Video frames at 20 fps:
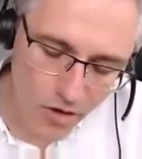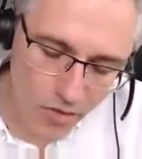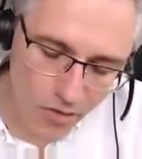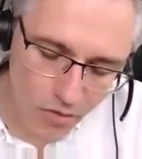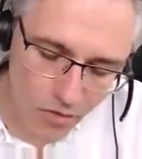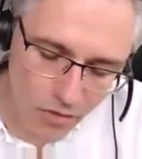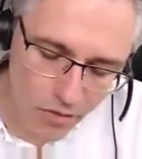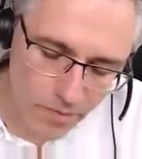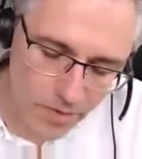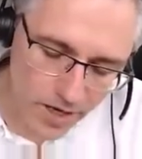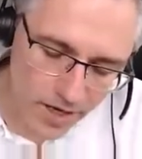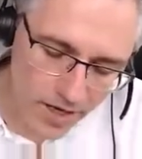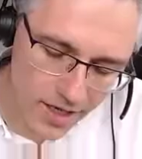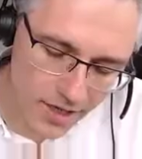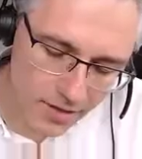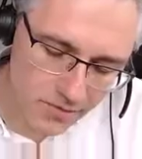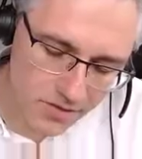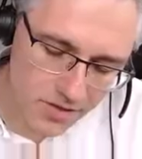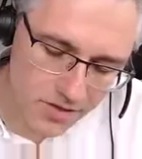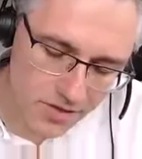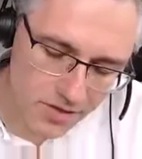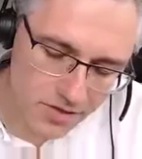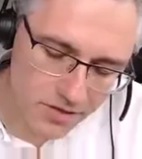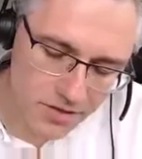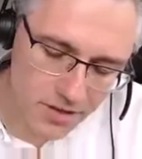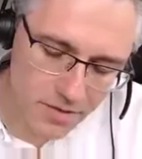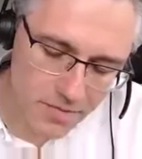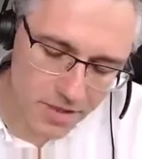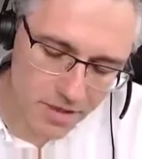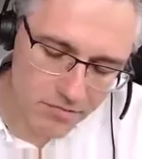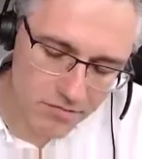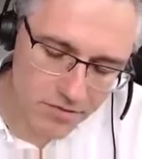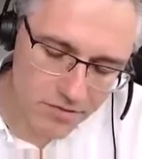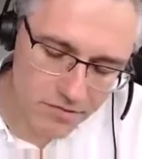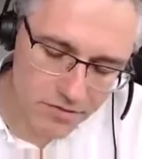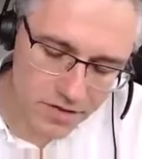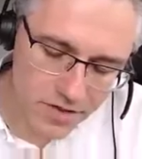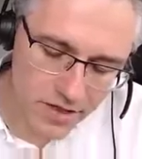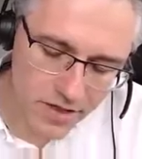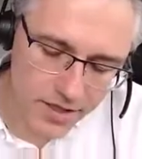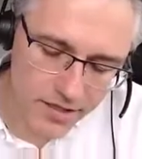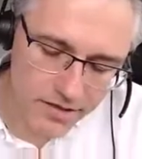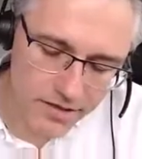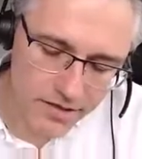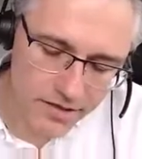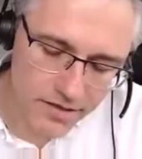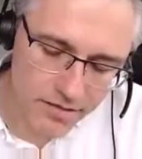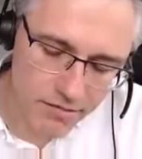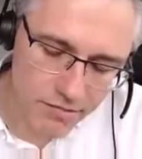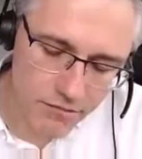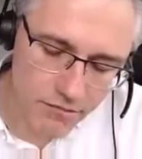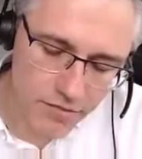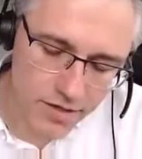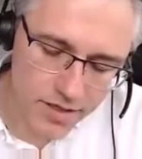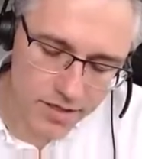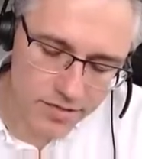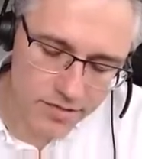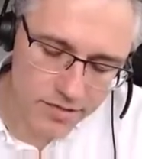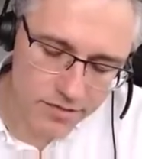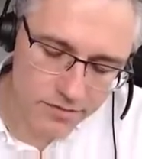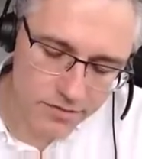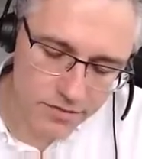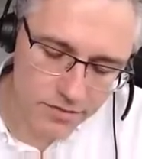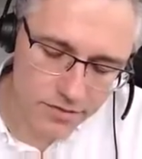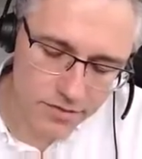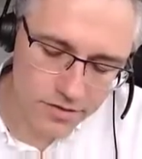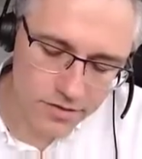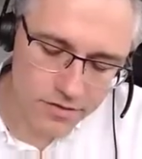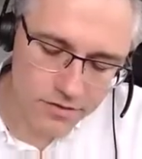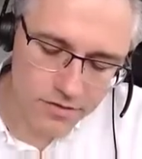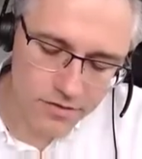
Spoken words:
or perhaps the amount of debt relative to the